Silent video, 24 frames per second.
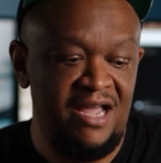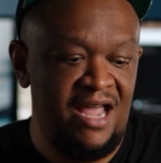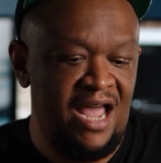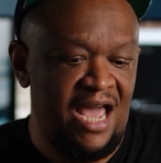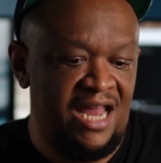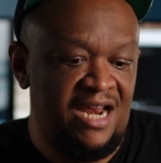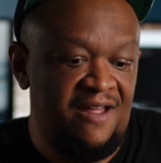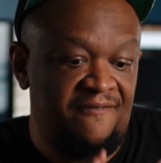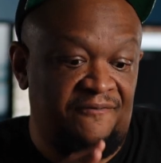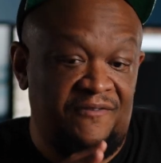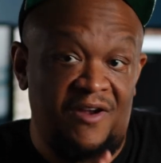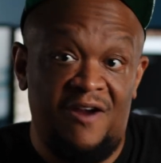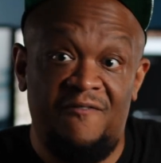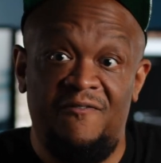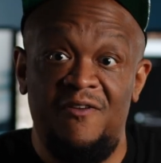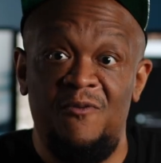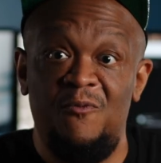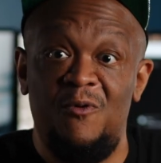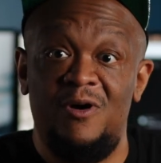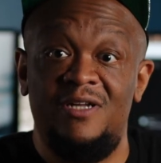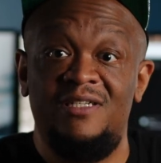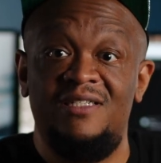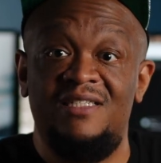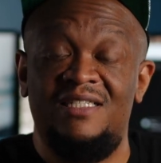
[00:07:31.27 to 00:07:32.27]
And if
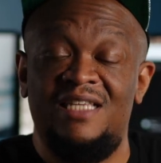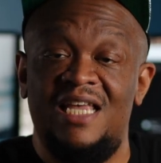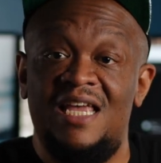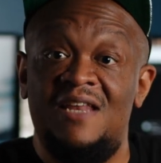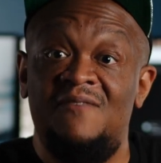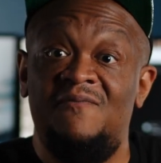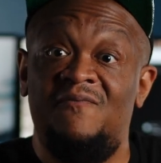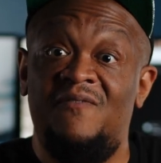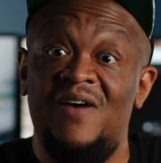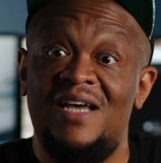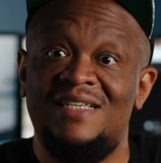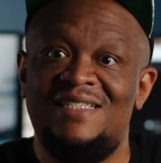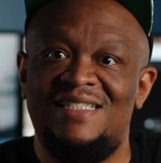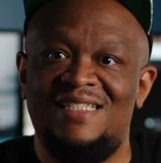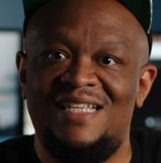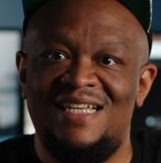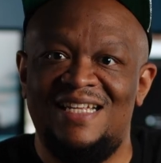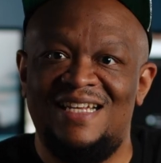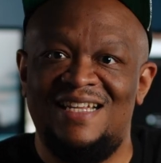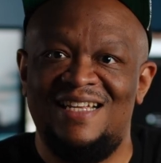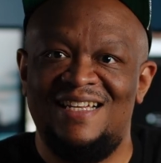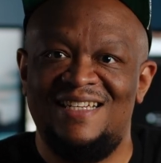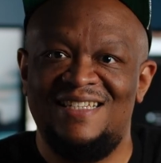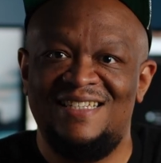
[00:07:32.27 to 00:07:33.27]
everyone's
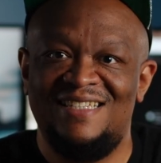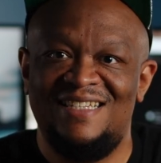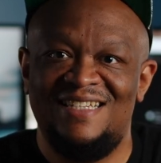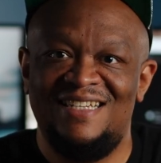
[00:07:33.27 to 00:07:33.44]
invested,